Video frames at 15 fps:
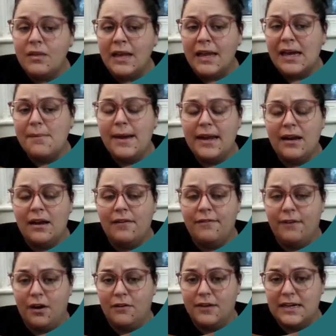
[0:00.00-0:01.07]
It can make life
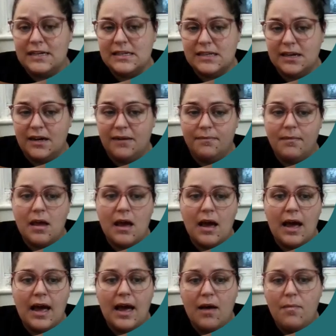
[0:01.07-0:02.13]
far easier.
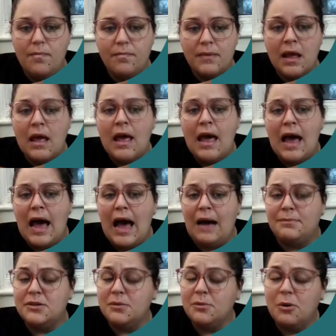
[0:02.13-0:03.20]

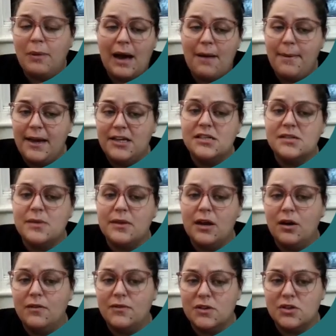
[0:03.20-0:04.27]
Abdominal palpation is one that a
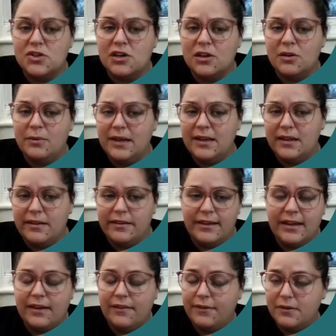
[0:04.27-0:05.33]
lot of dogs struggle with. I
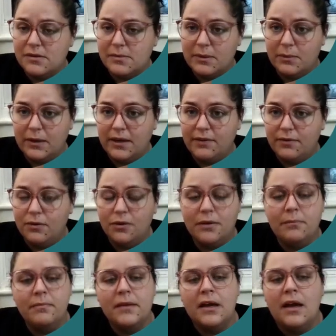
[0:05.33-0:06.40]
think it feels a bit weird for them.